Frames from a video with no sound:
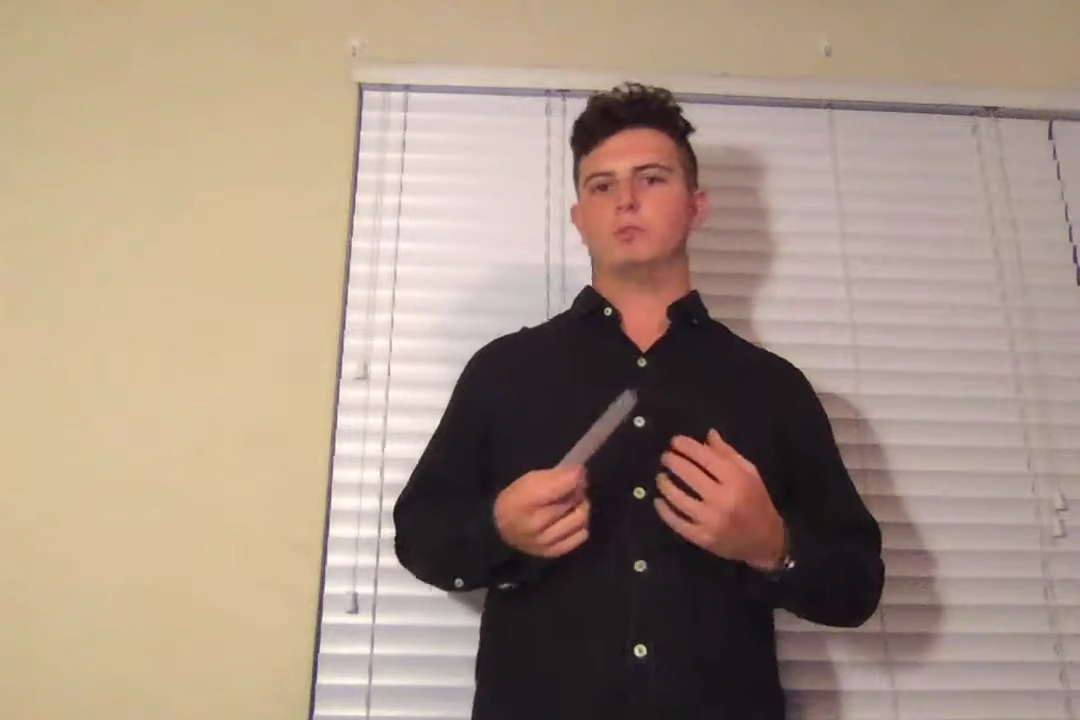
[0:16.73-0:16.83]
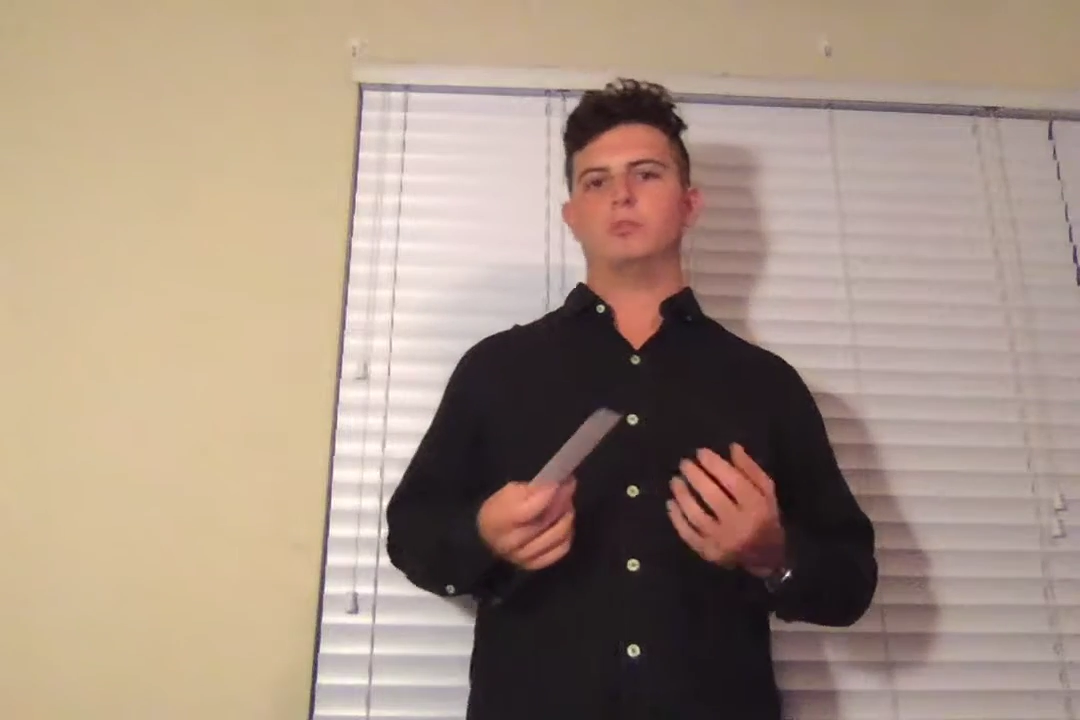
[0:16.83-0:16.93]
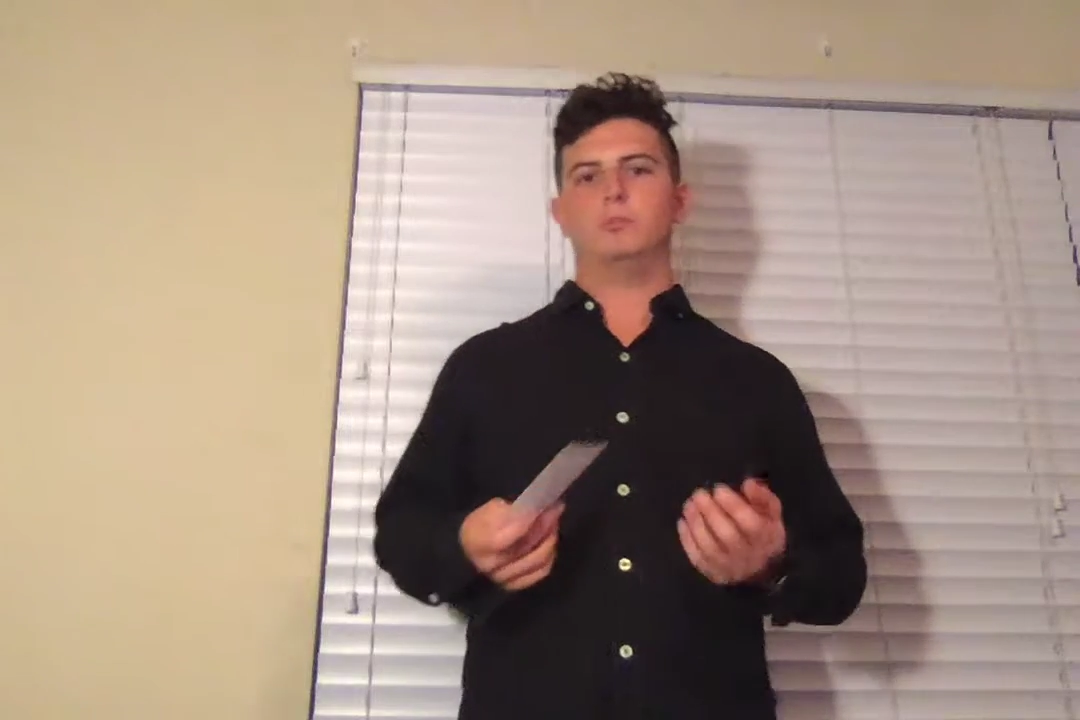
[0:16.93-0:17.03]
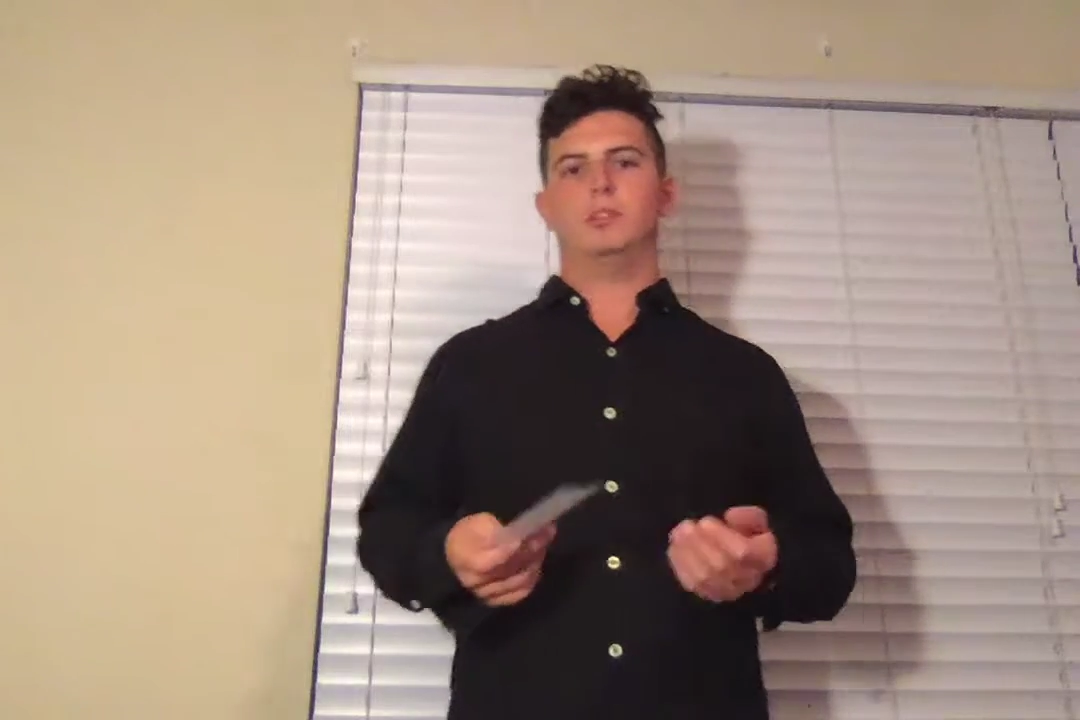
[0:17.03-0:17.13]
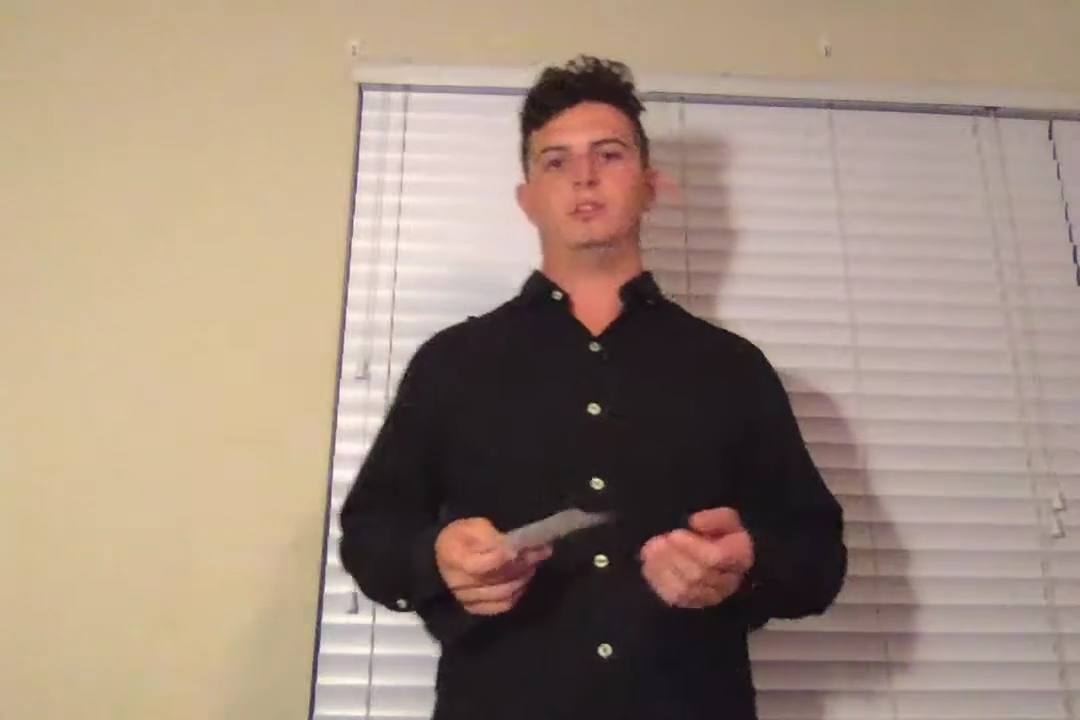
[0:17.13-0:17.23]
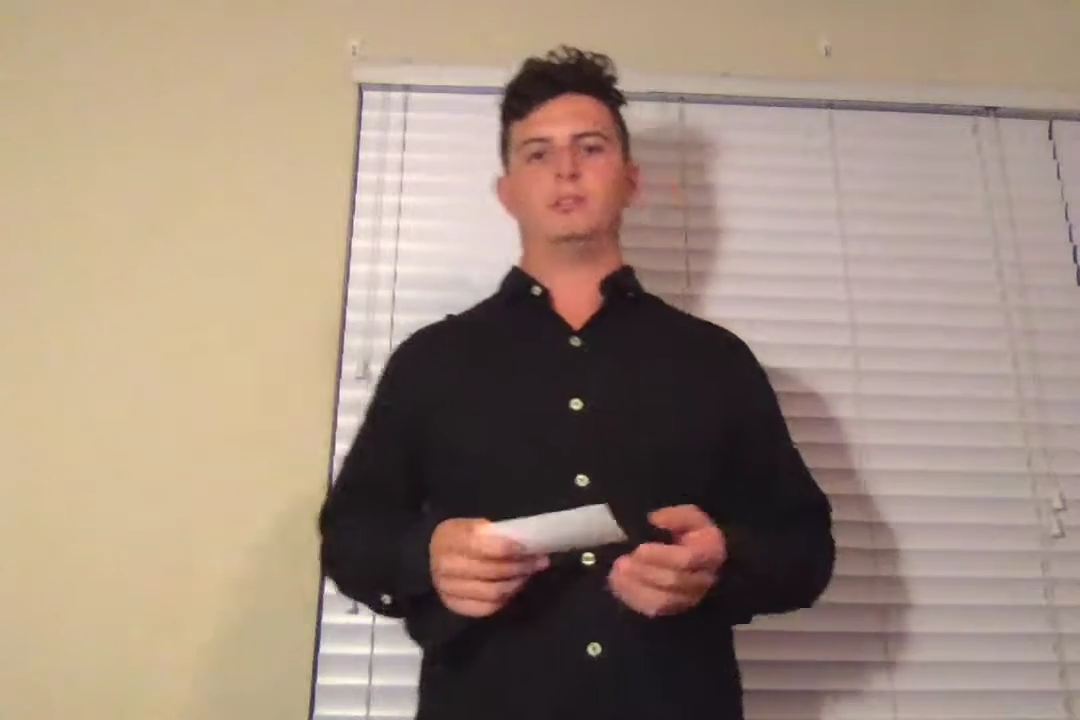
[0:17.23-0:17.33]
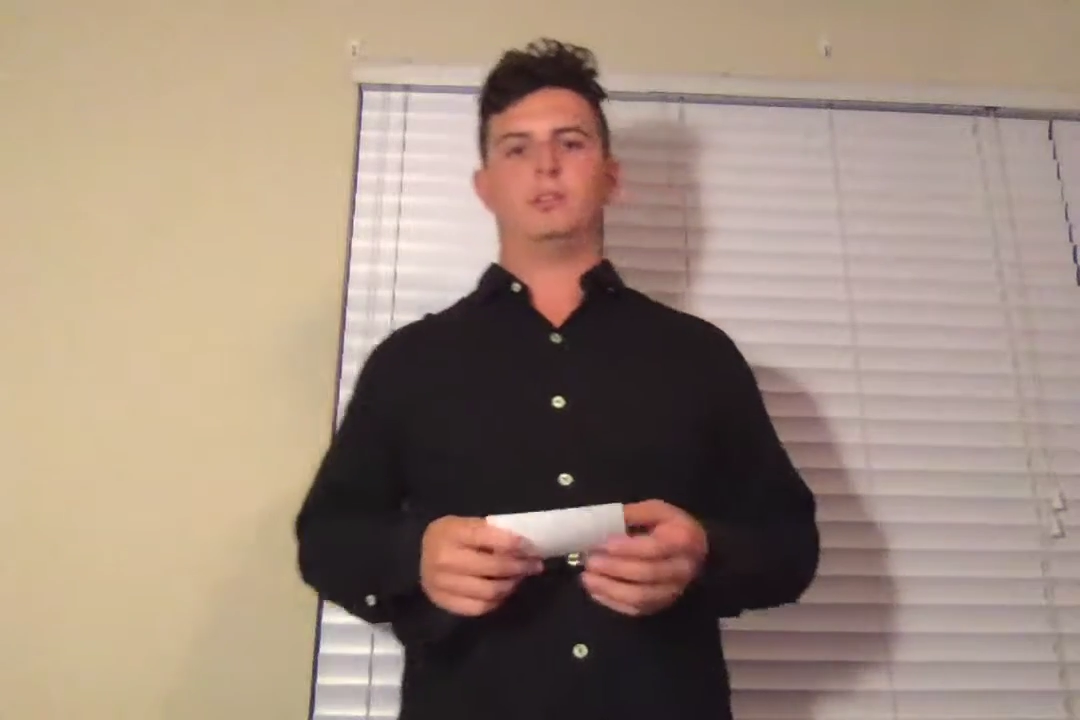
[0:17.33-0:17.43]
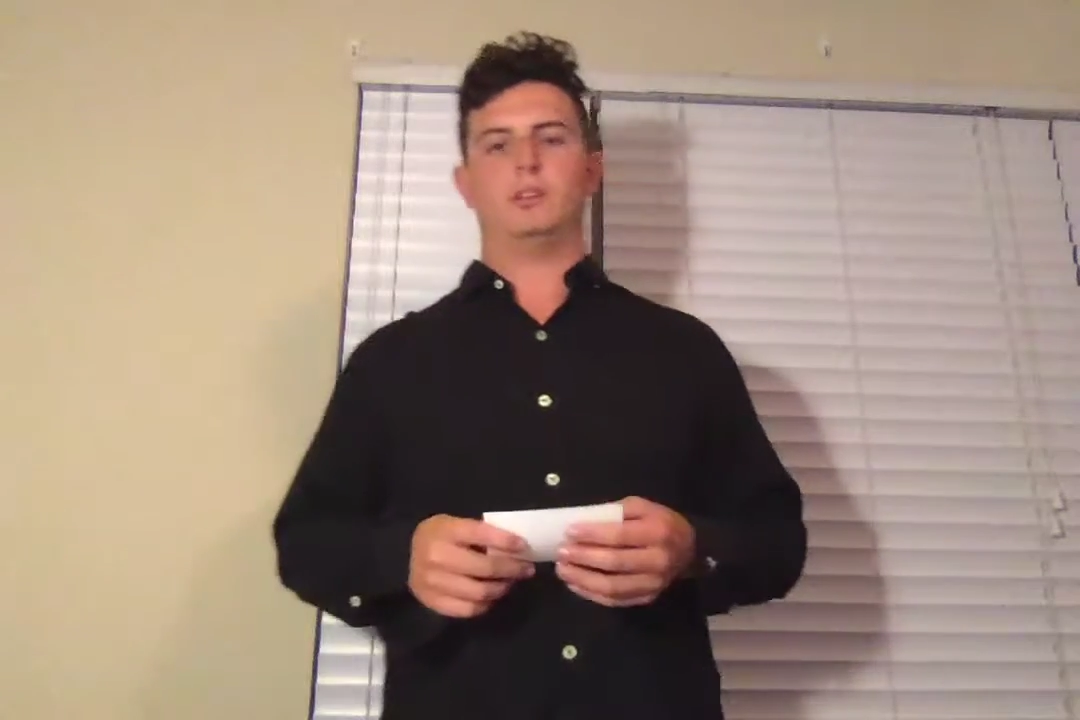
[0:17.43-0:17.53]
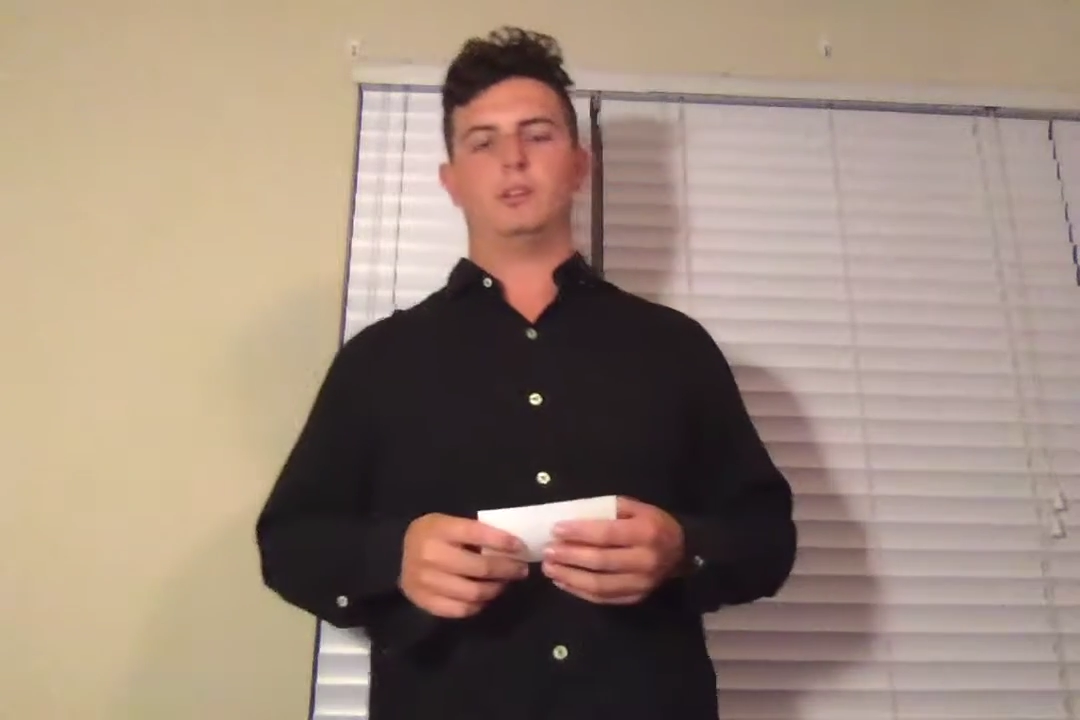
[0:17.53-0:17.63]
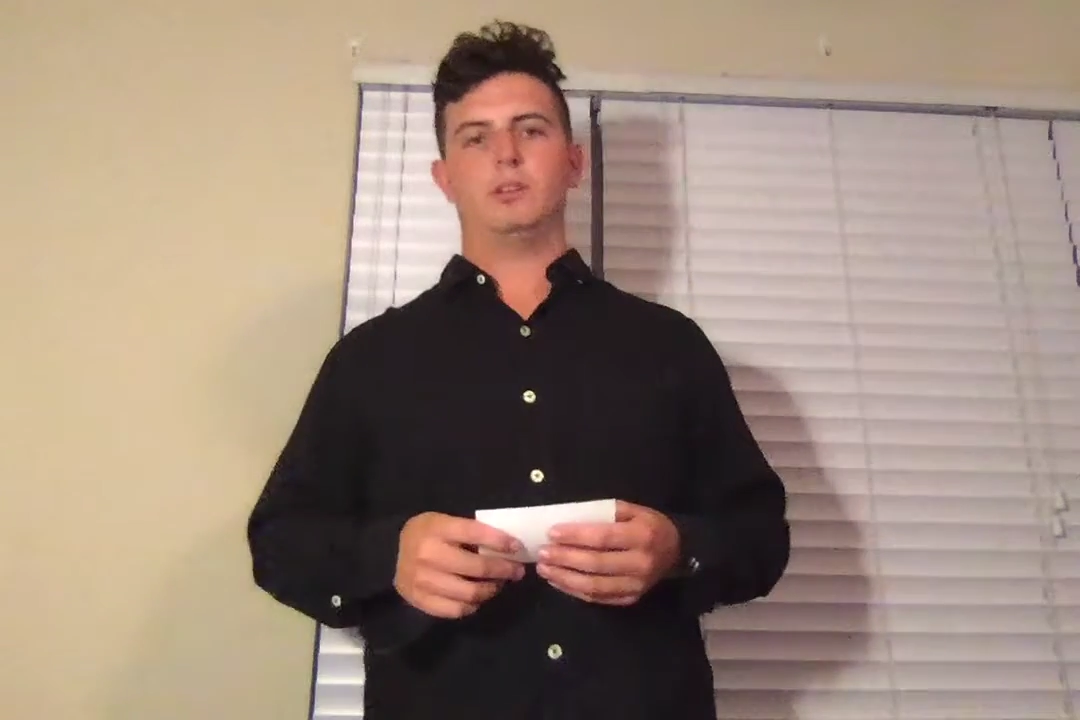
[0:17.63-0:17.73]

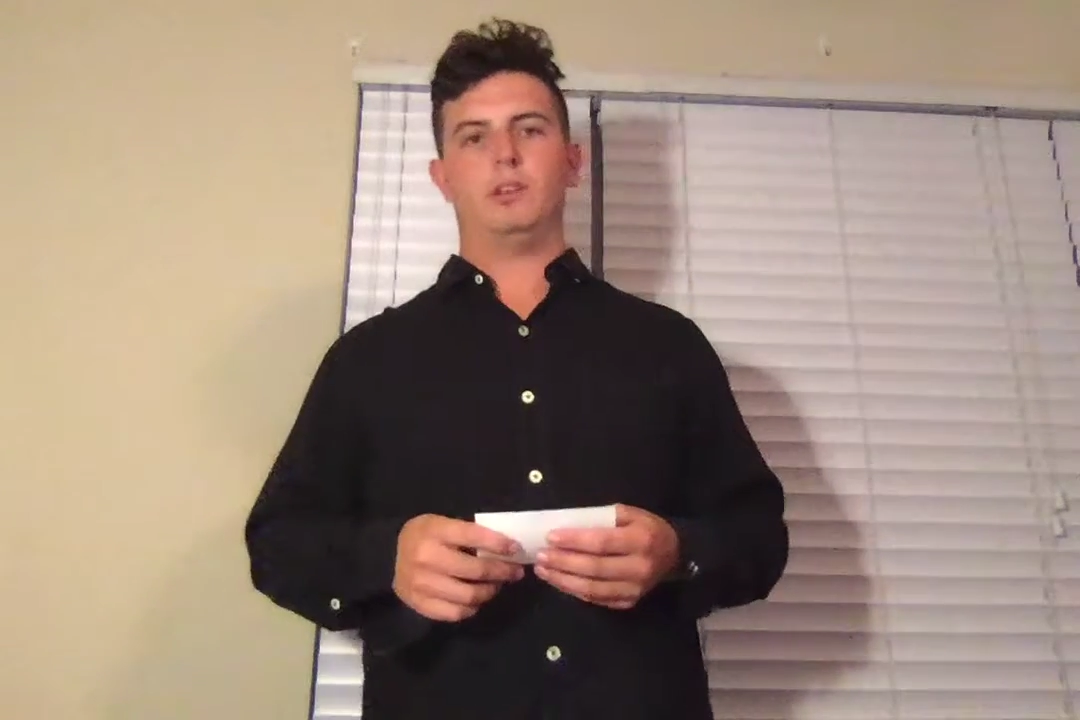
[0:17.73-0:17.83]
tremendously